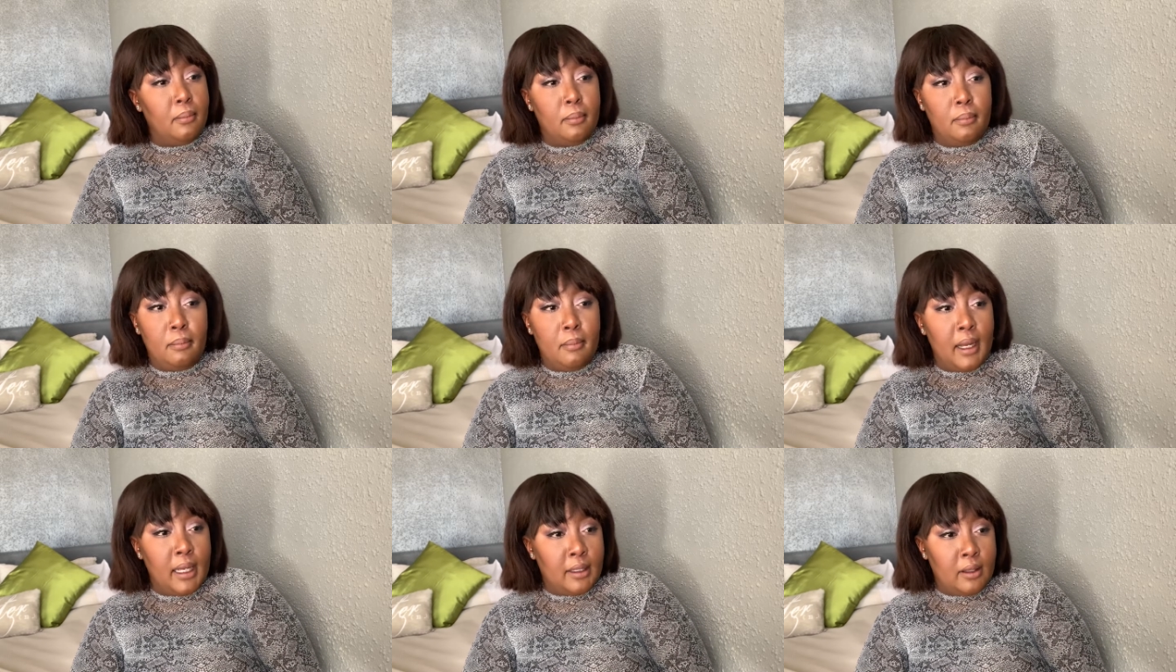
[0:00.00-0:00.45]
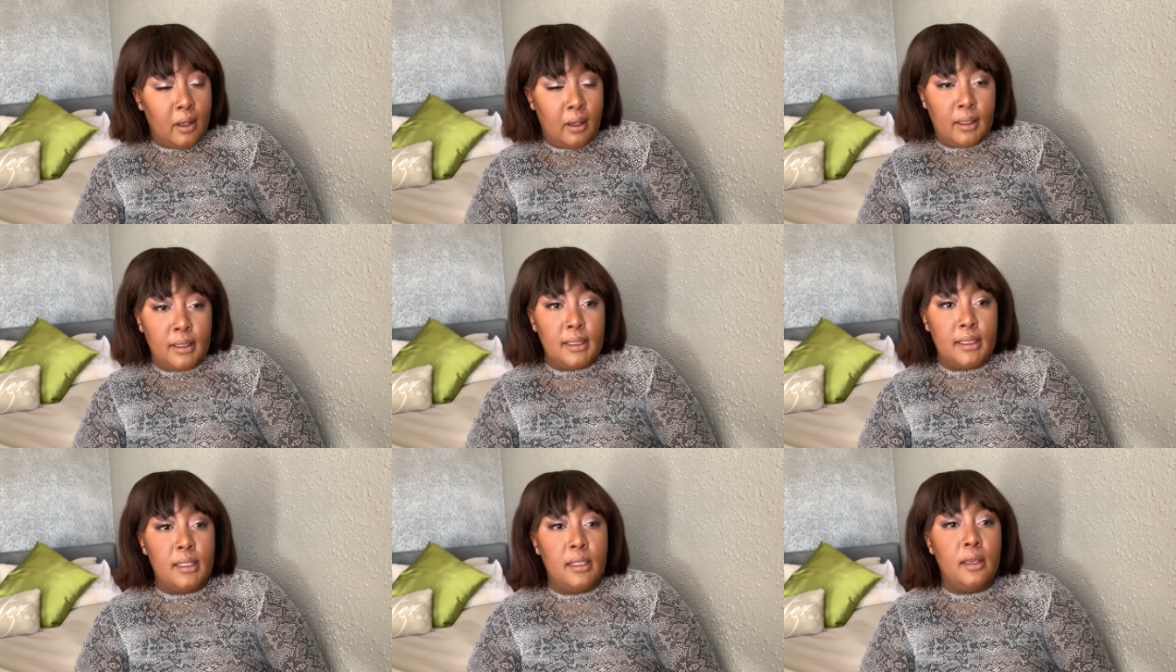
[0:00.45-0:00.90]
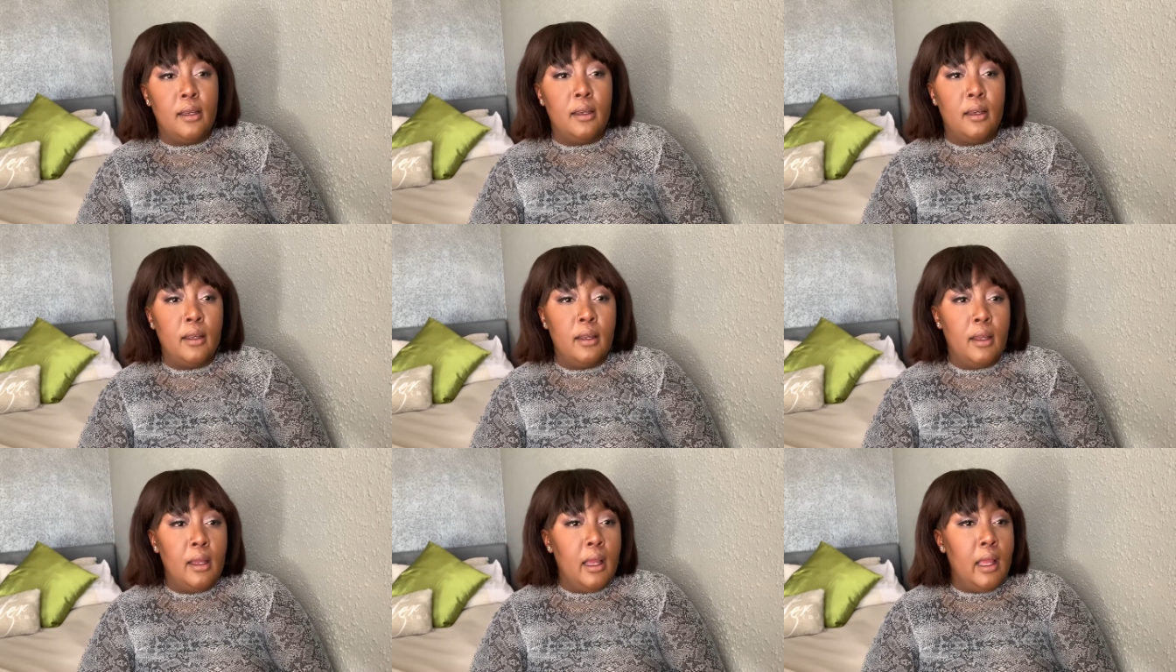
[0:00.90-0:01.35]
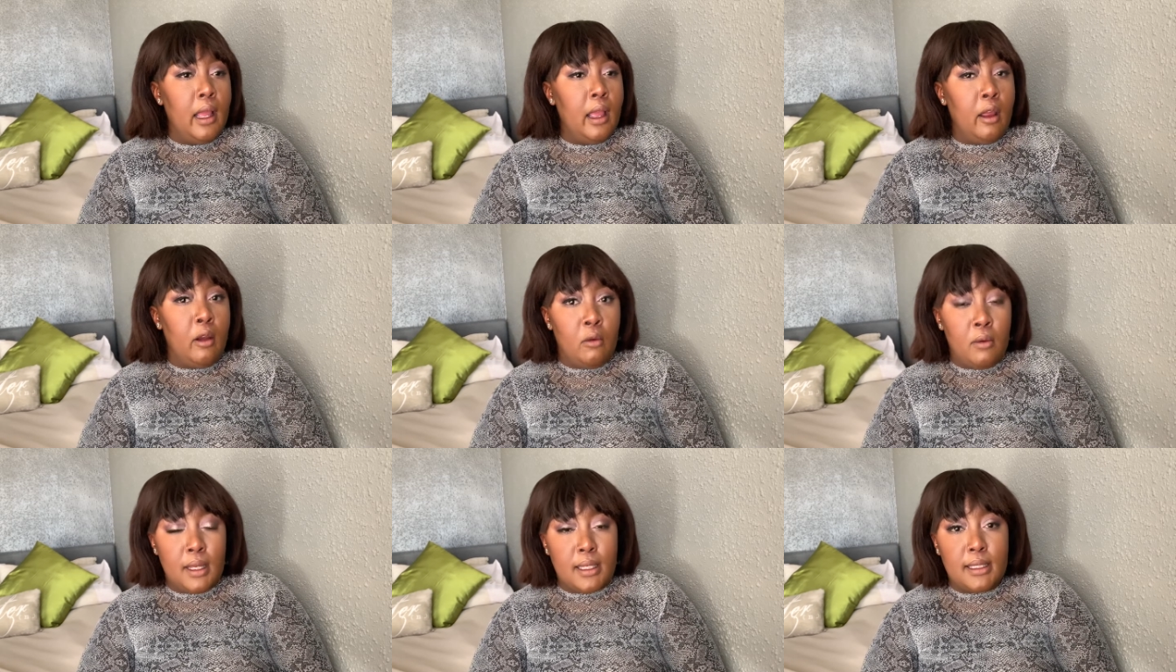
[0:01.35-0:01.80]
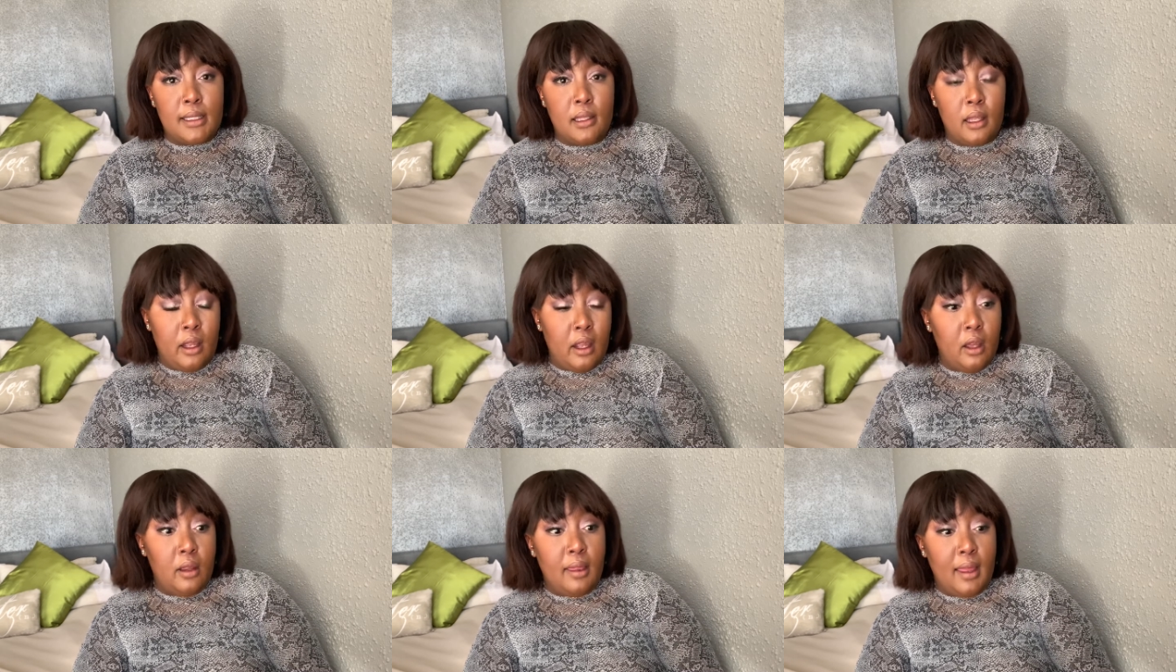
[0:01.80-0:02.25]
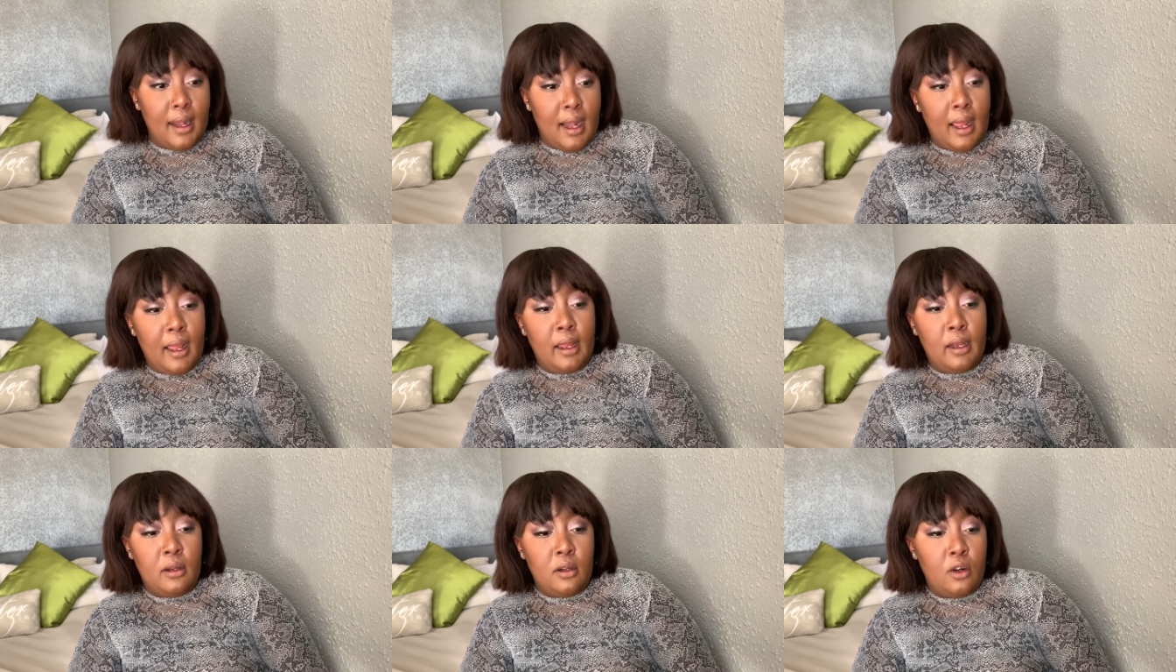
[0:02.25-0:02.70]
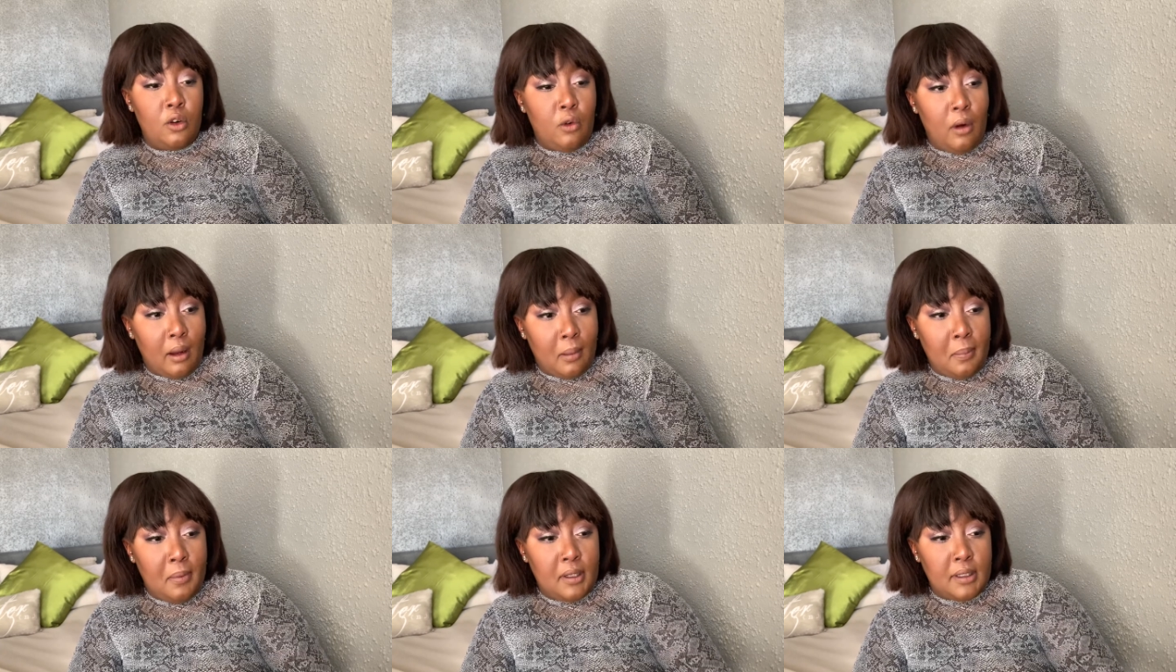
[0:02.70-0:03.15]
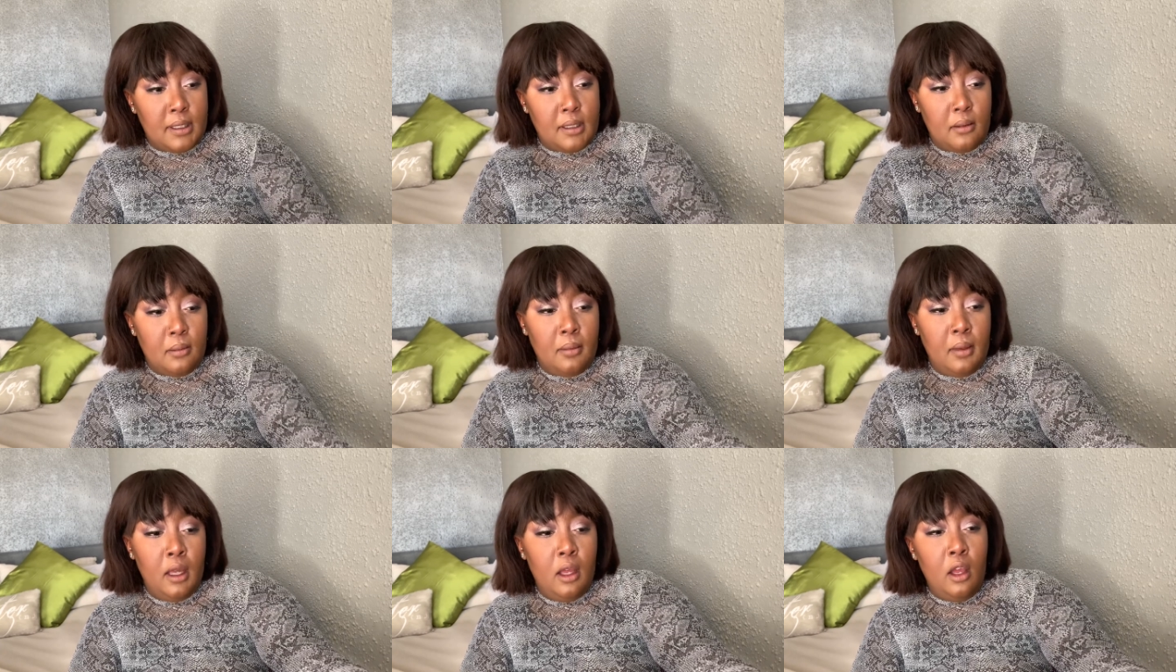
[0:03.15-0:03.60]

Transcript: my darkest year. It was the year that I hit rock bottom.